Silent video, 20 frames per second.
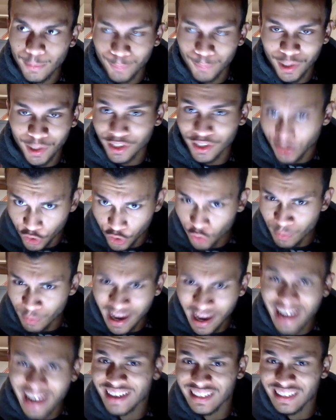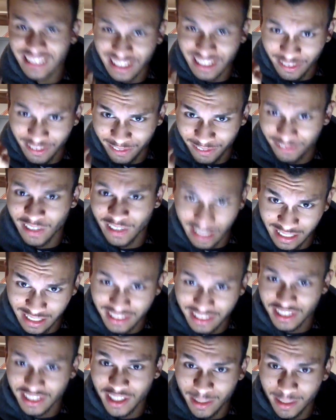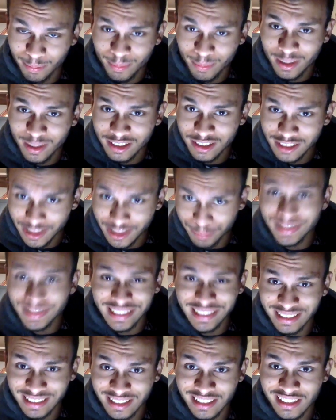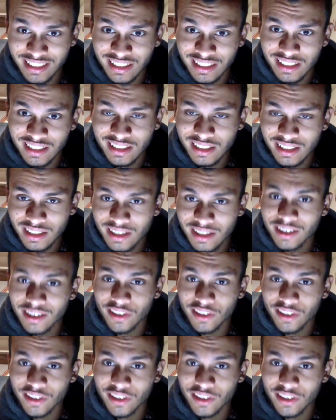but humanity's a fucked up species.